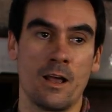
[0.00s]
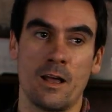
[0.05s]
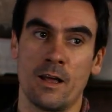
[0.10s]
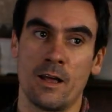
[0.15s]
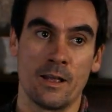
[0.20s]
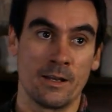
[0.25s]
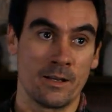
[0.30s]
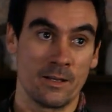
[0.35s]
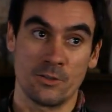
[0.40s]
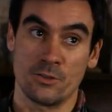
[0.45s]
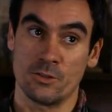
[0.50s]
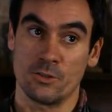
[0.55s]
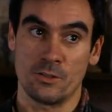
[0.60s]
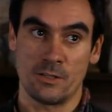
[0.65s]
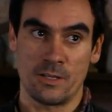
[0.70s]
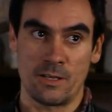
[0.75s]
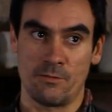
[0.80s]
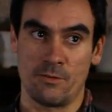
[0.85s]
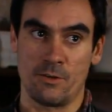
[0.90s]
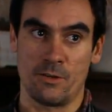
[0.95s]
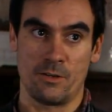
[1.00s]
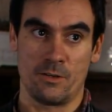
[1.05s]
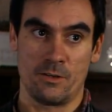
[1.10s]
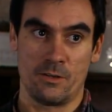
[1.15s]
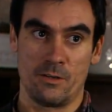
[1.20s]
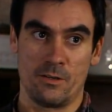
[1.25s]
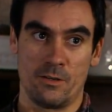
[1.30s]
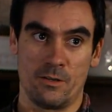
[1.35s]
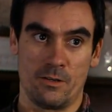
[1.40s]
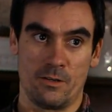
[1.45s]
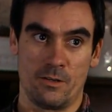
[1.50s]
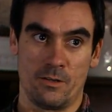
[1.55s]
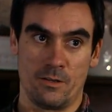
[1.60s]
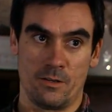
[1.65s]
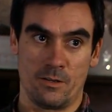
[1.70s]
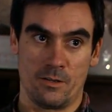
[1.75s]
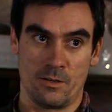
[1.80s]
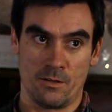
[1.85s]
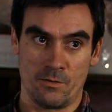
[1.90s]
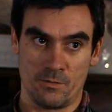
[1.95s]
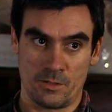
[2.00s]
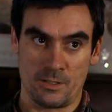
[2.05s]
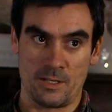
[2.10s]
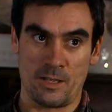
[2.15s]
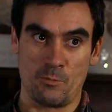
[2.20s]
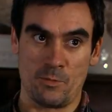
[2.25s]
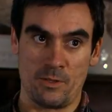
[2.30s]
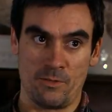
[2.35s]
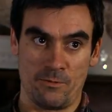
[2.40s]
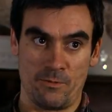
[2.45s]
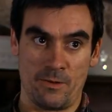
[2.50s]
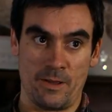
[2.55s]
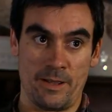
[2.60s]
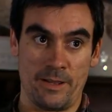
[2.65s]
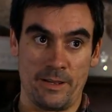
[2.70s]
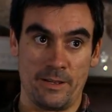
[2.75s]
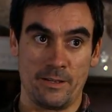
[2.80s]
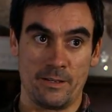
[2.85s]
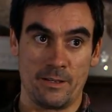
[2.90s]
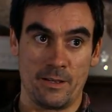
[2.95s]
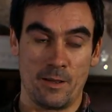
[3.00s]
And I should never have slept with Faye.